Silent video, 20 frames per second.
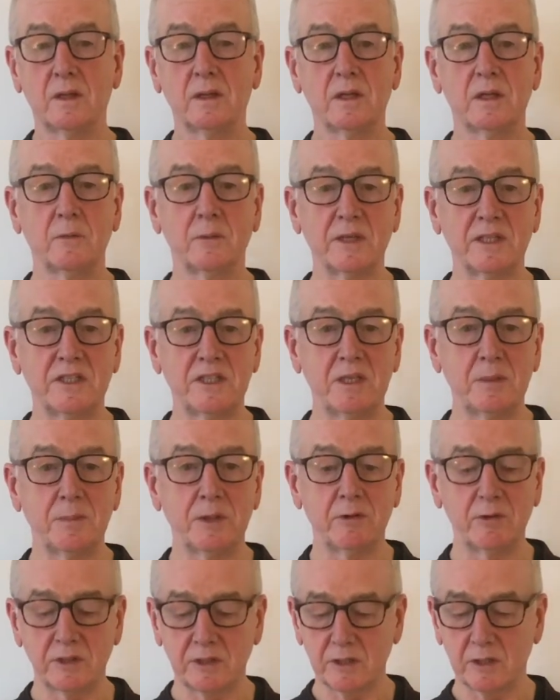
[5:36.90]
They went deeper
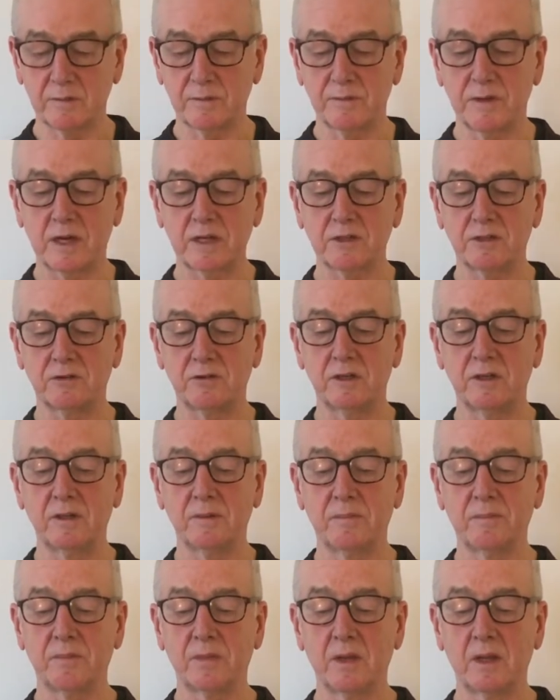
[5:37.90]
into the factory.
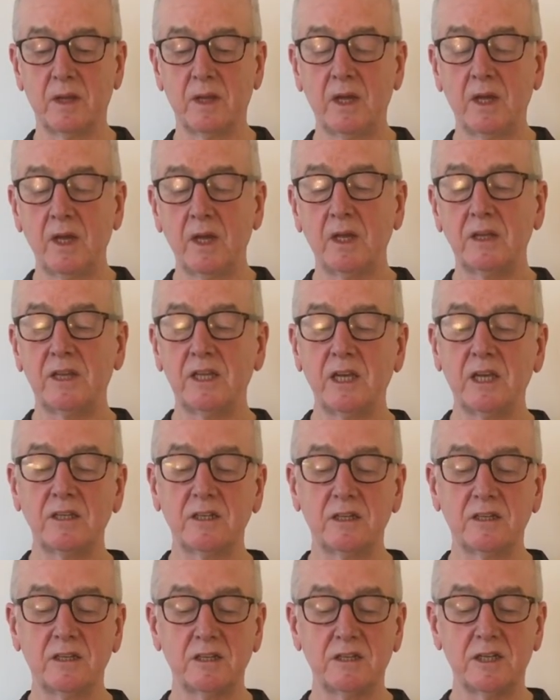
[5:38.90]
They
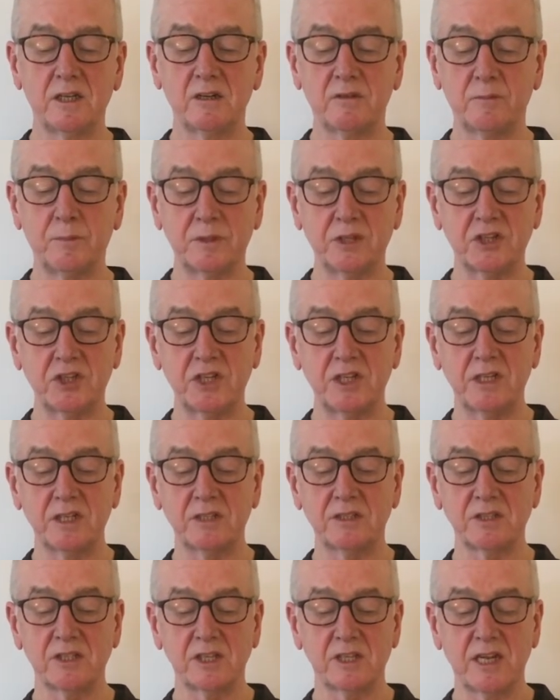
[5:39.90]
entered the din of
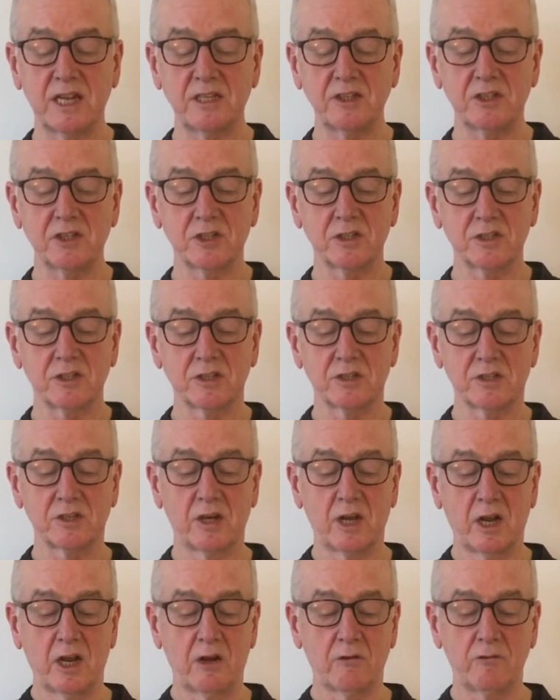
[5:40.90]
machines and engines,
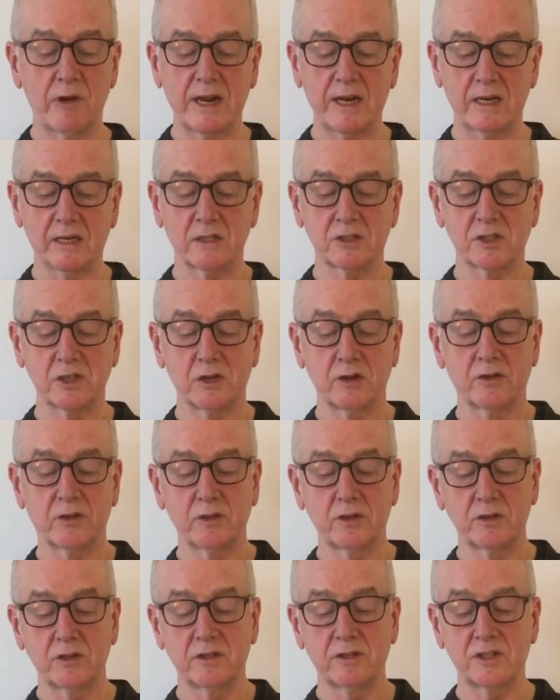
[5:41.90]
rattles and
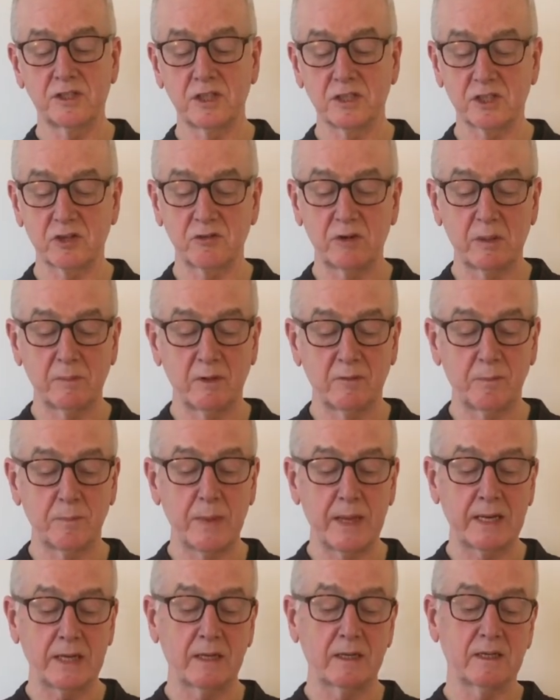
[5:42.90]
thuds, the scream of
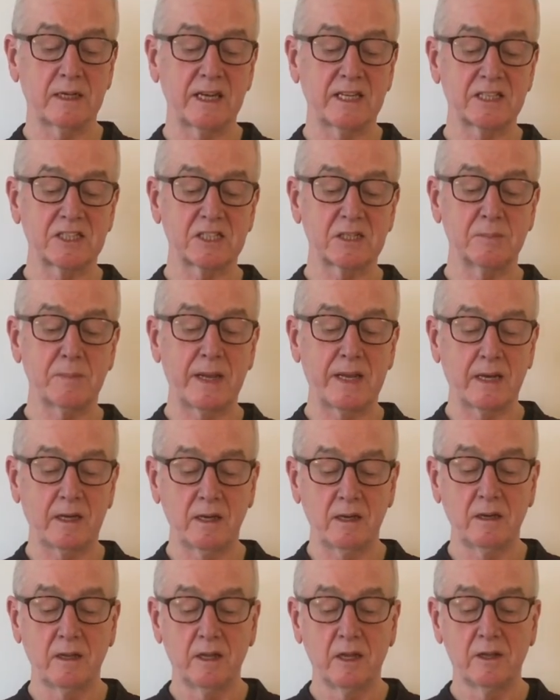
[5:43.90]
metal against
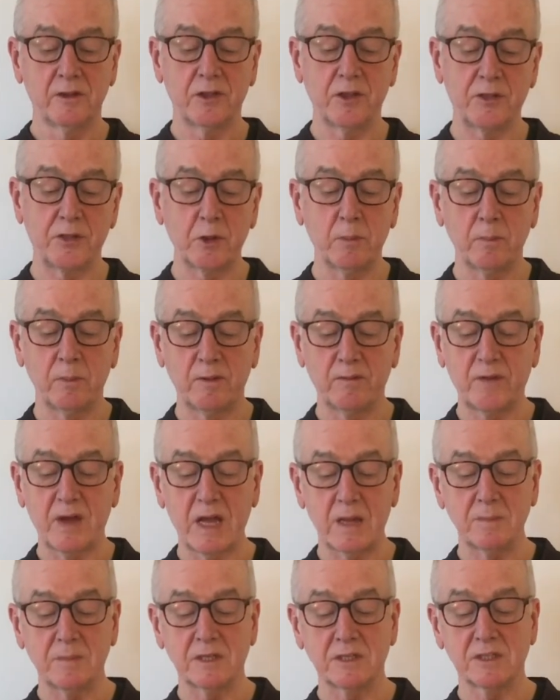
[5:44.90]
metal, the thump of
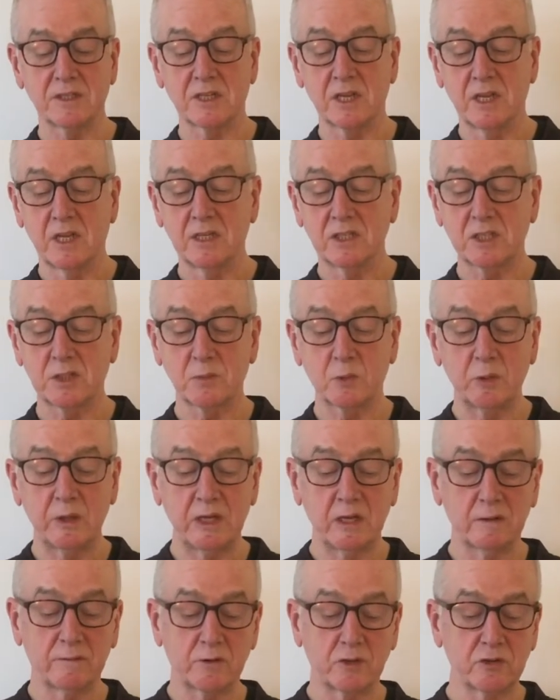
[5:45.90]
hammers,
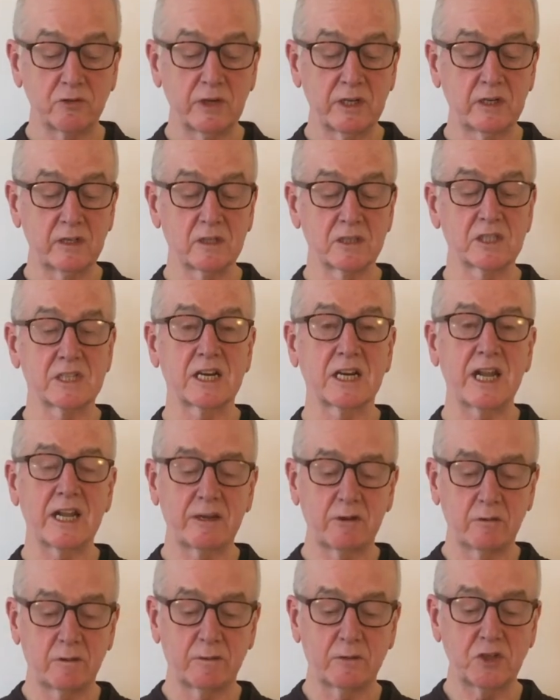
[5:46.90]
squeal of drills,
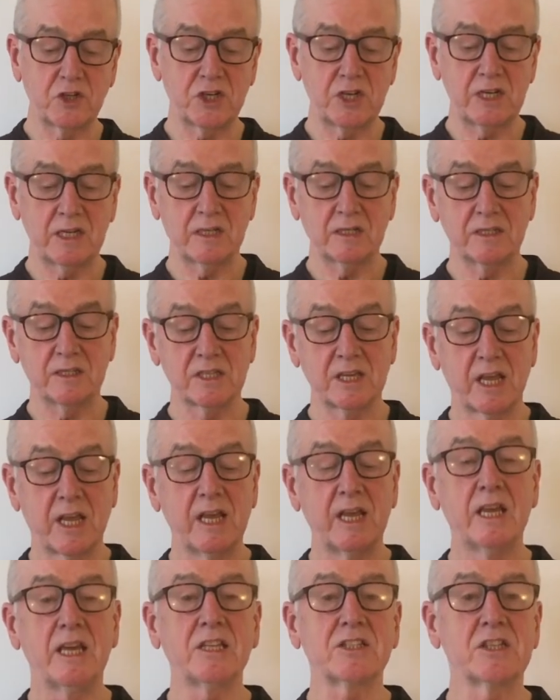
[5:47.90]
clatter of chains,
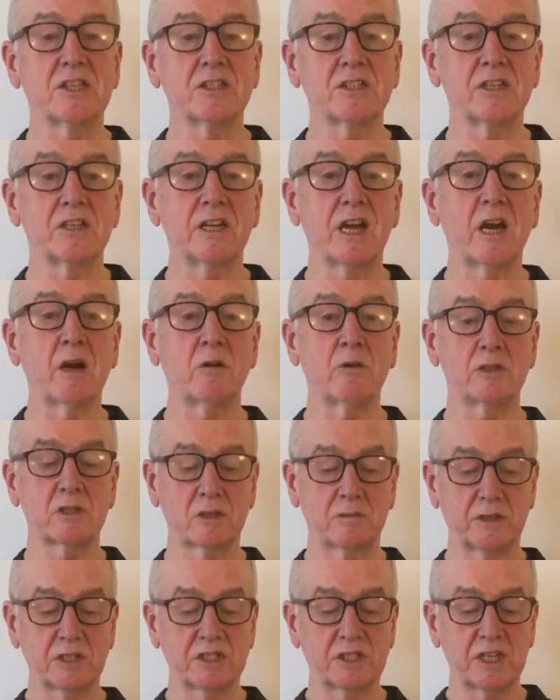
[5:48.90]
hisses and howls
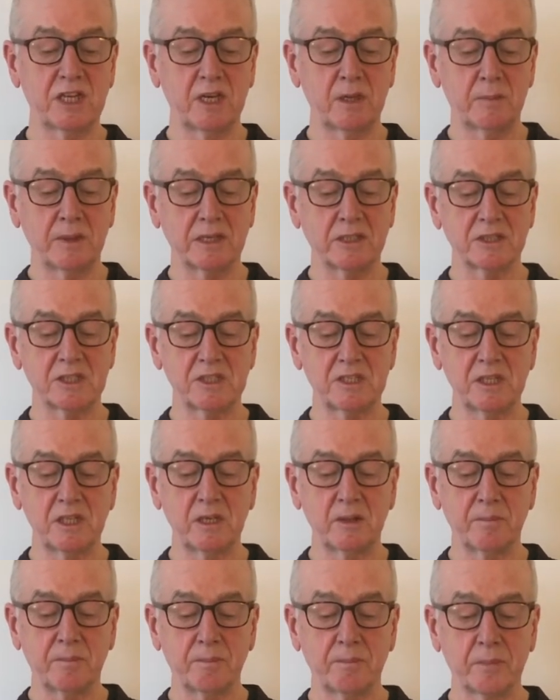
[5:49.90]
of escaping
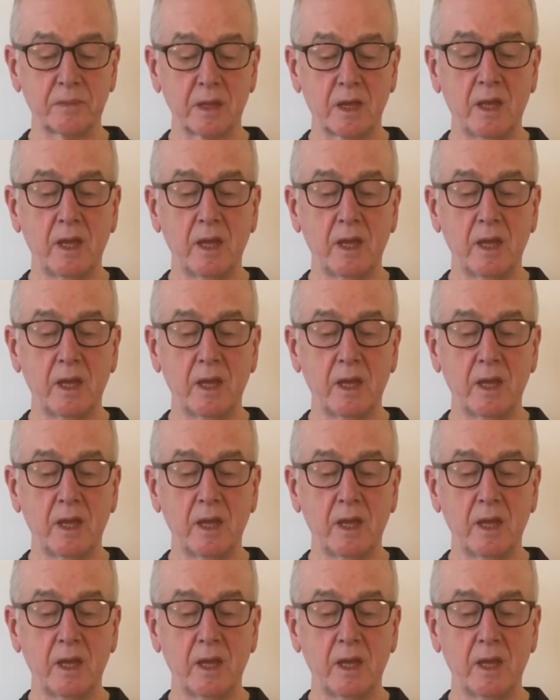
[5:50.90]
steam.